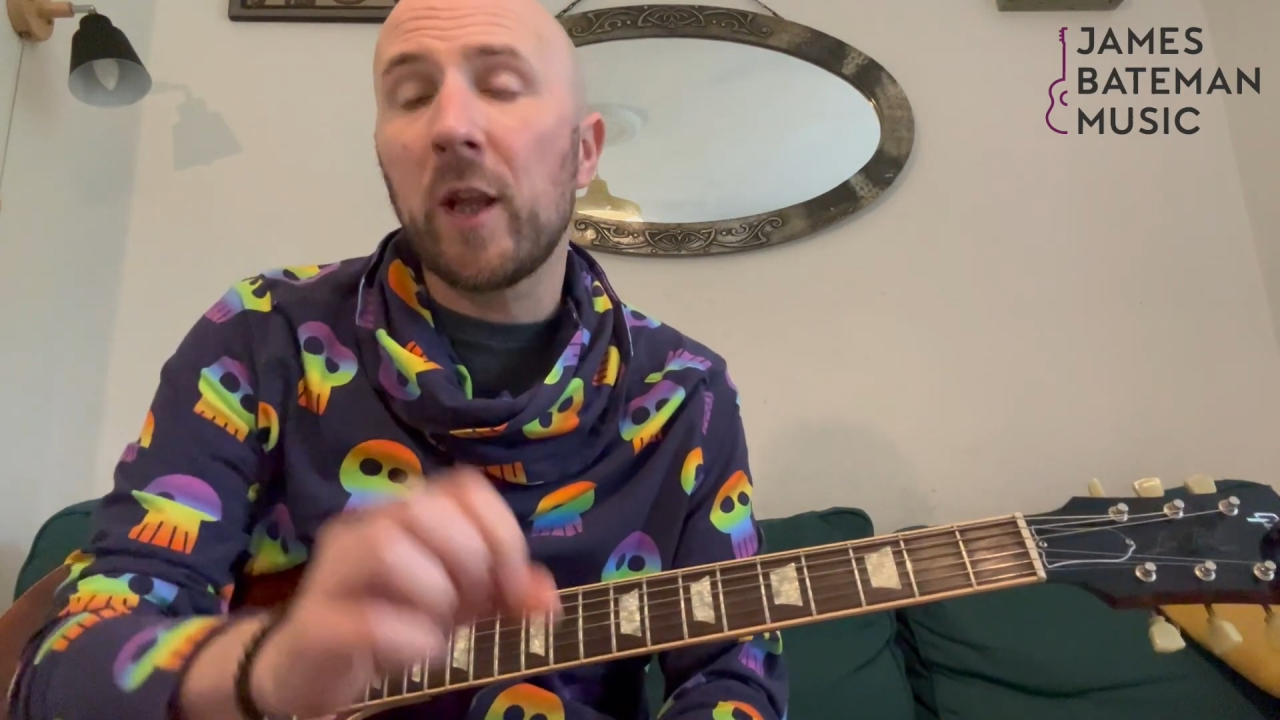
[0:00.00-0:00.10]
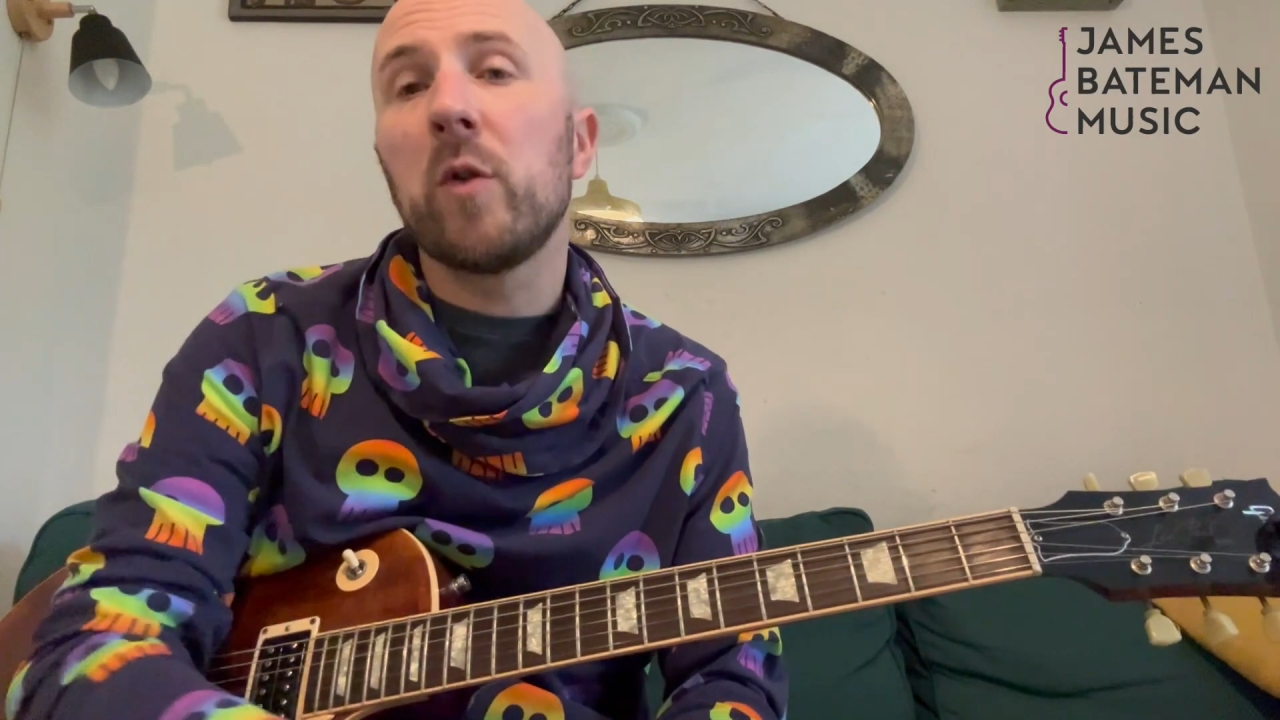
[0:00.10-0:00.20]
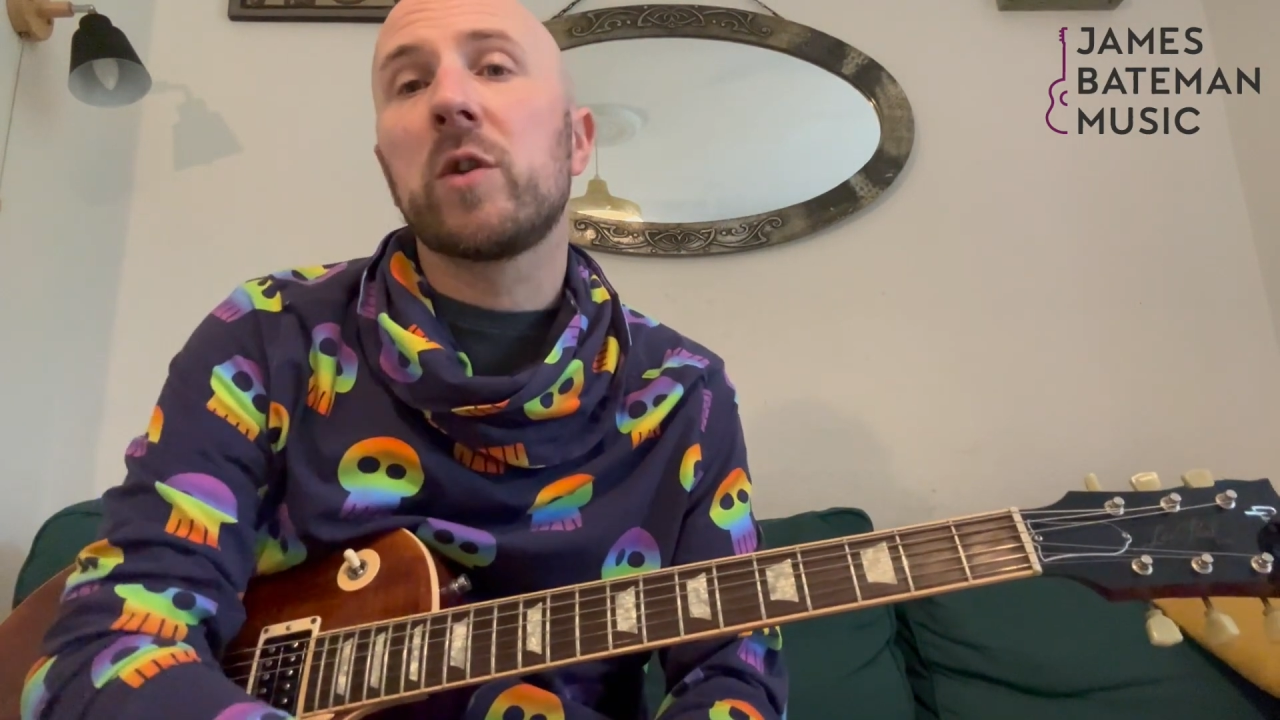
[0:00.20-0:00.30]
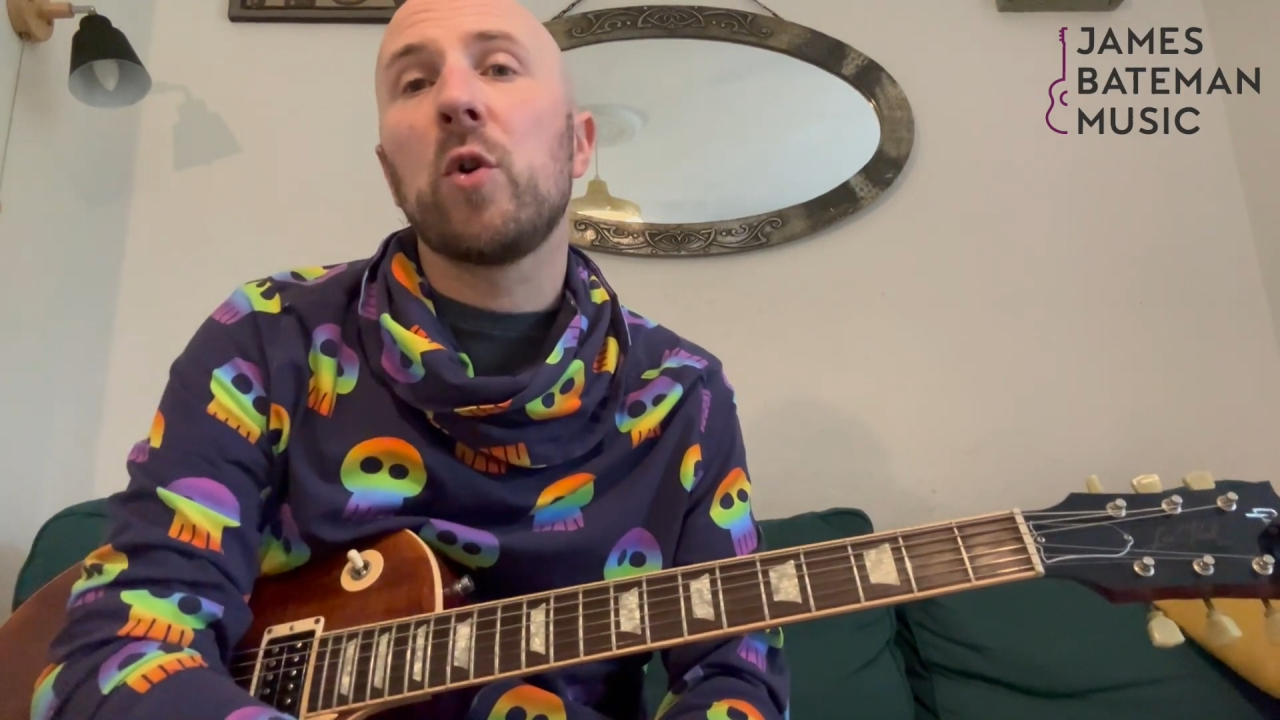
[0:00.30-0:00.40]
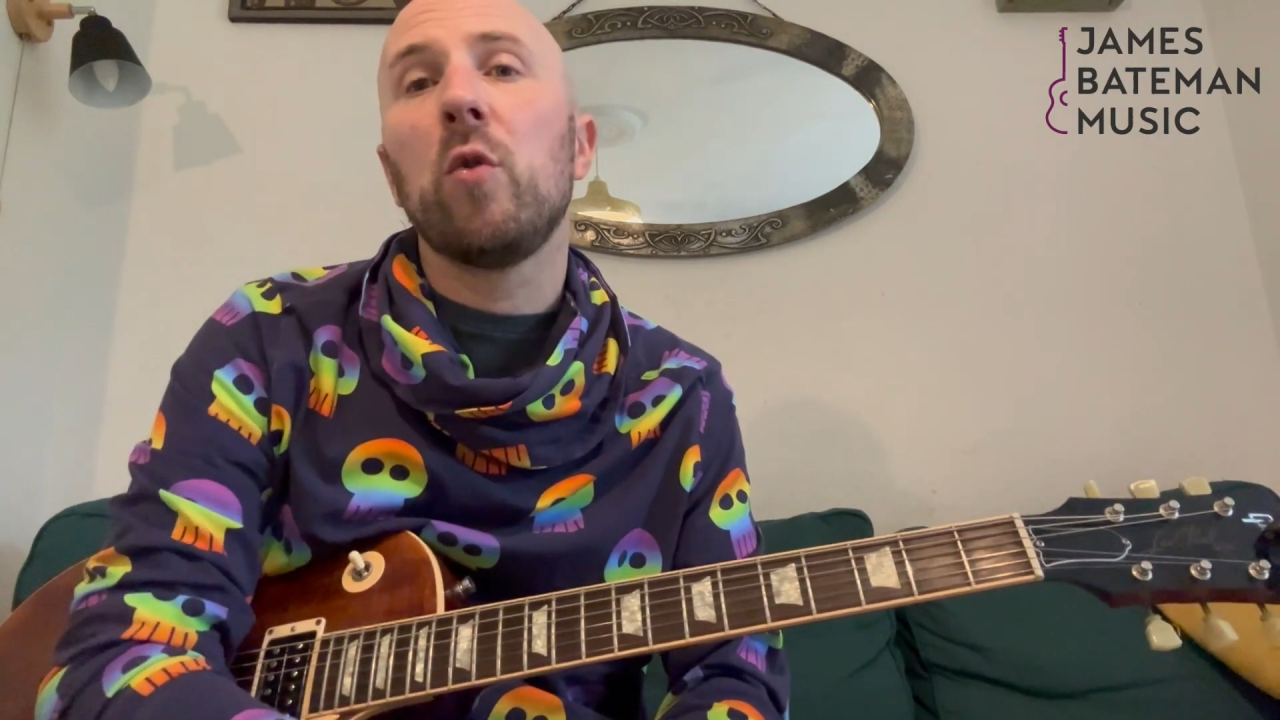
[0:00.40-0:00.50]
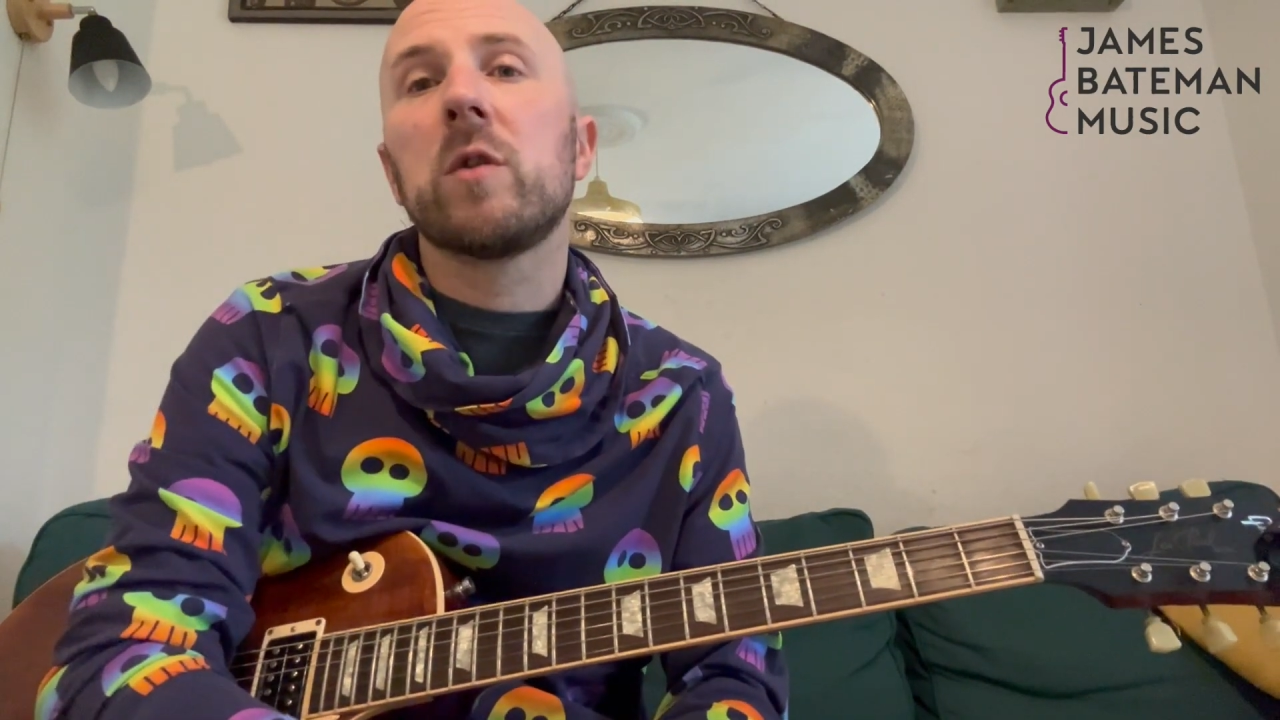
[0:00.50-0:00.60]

those chords